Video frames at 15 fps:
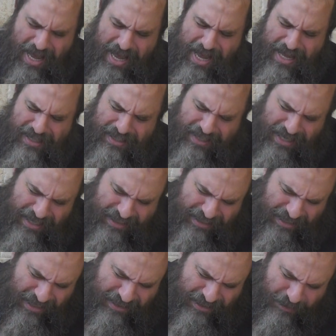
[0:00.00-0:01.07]

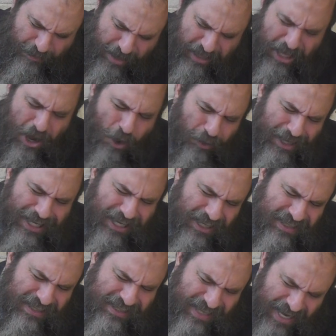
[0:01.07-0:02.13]
it's really only
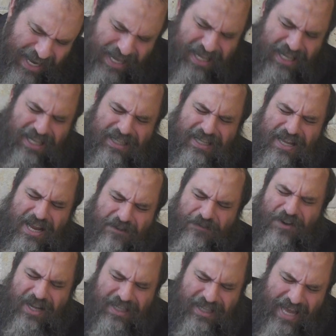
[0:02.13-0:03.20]
concealed, the
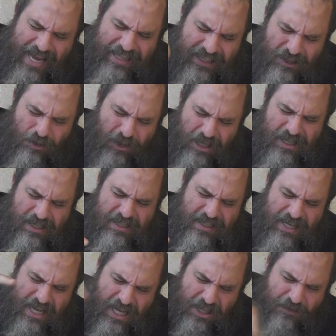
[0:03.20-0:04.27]
infinite light is only
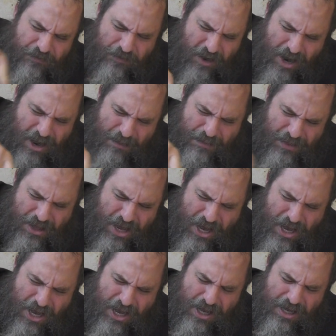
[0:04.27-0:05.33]
concealed from
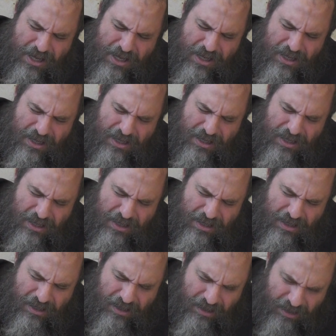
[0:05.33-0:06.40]
the
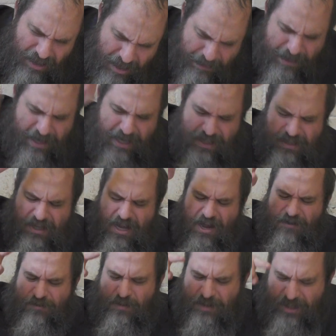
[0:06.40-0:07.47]
limited
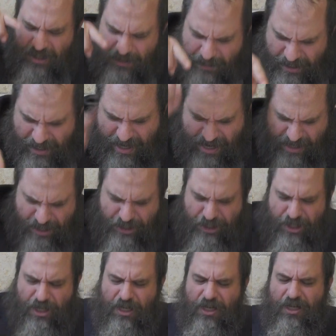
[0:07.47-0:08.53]

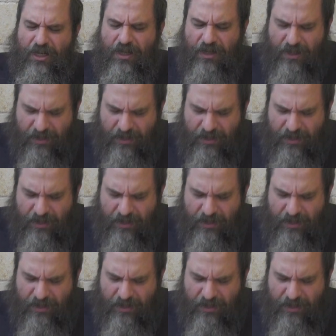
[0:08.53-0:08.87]
energy.